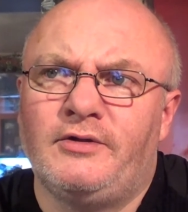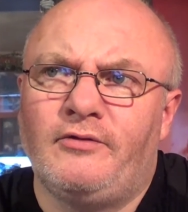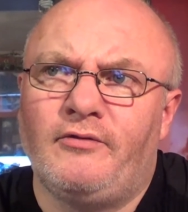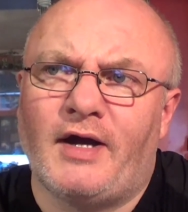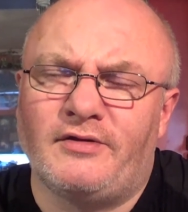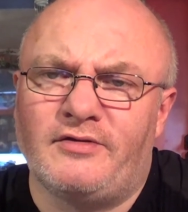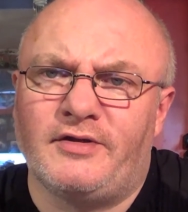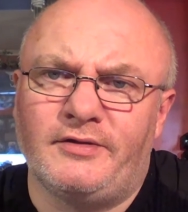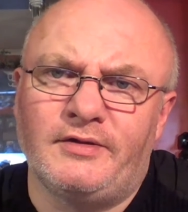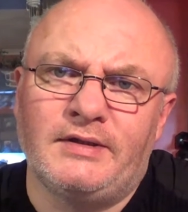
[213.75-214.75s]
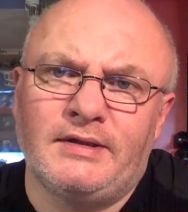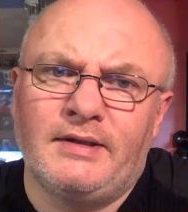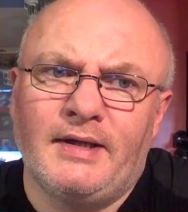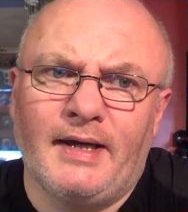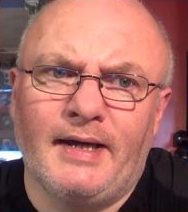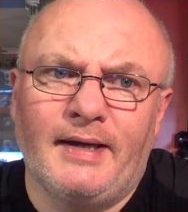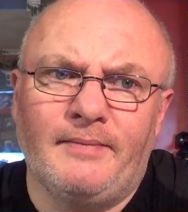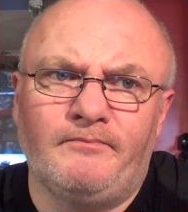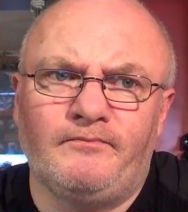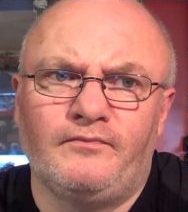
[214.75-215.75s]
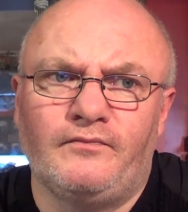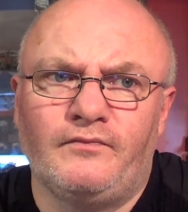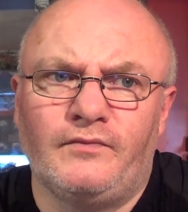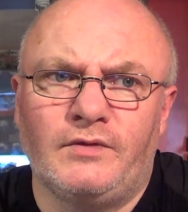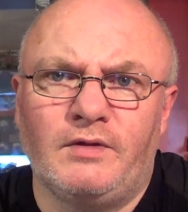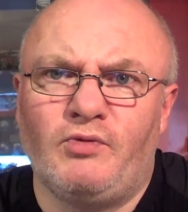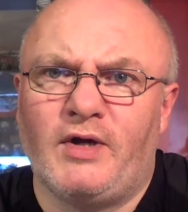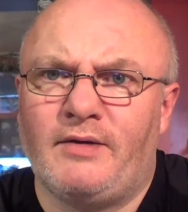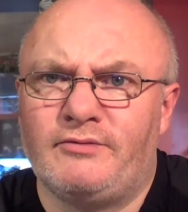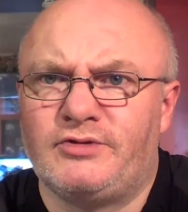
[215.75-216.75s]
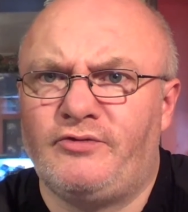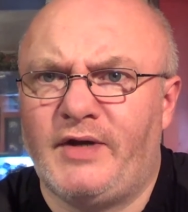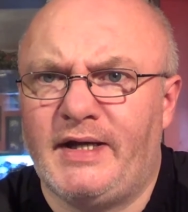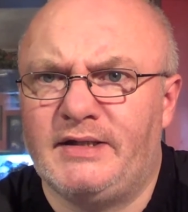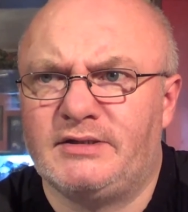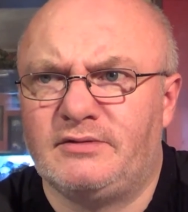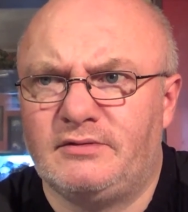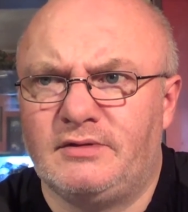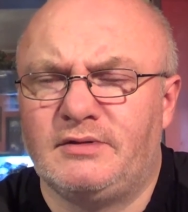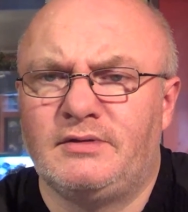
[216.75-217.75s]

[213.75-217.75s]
rather than the browns, greys and